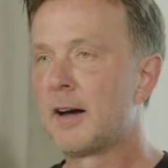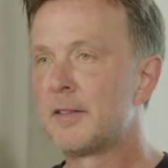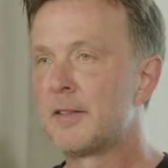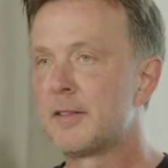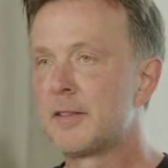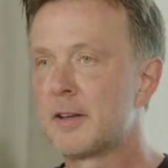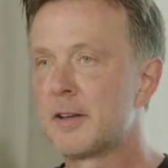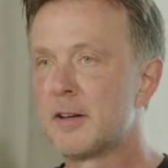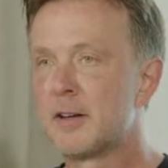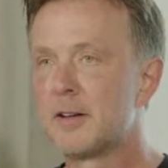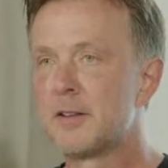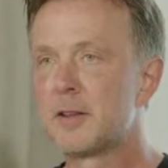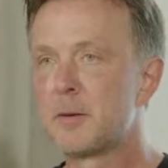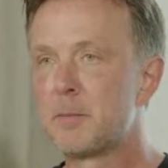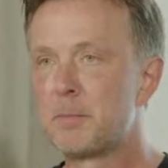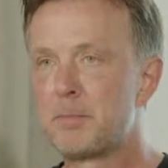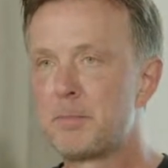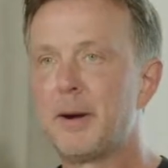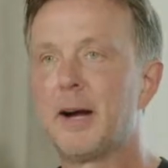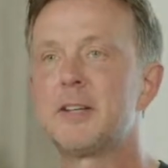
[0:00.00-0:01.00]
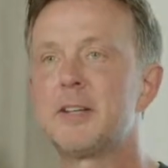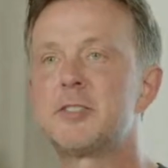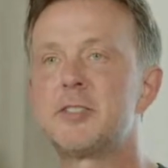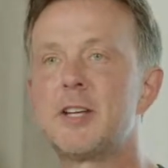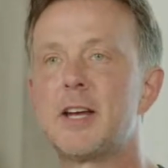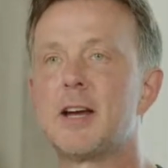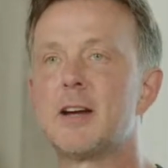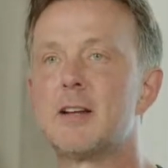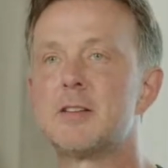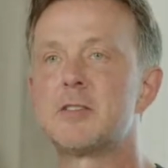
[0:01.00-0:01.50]
The
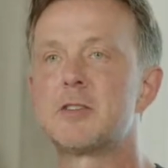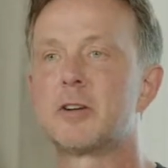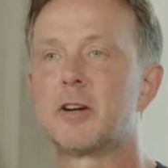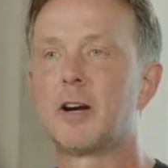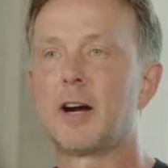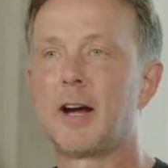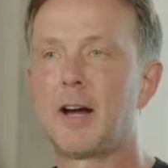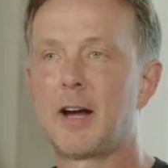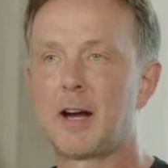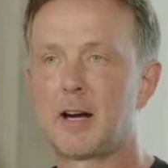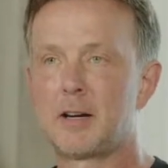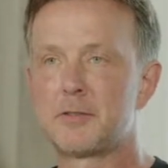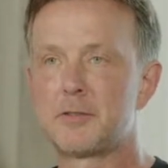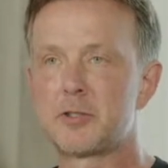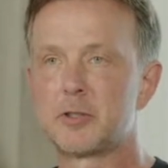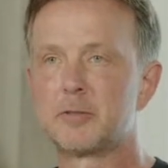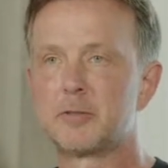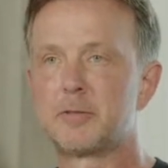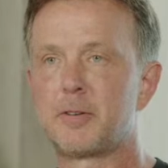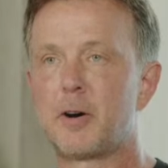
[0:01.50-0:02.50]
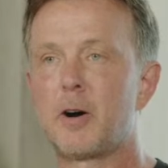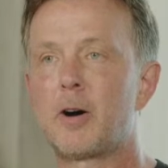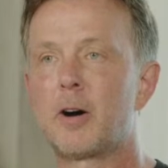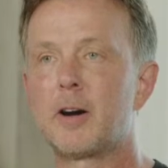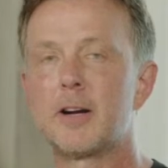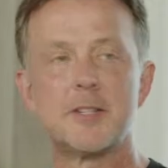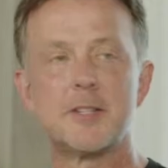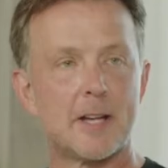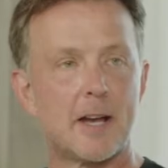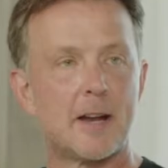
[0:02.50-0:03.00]
best answer I have so
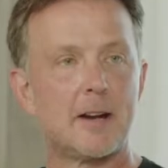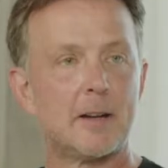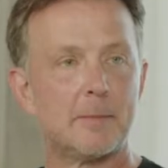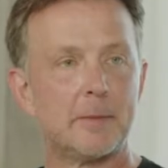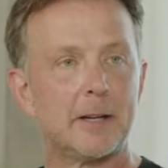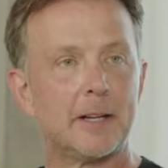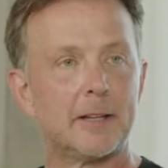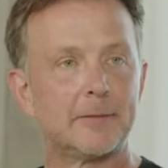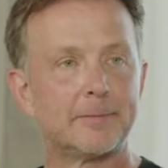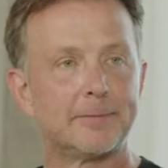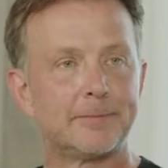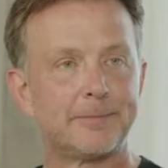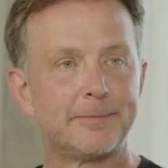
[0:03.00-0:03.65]
far is anonymity.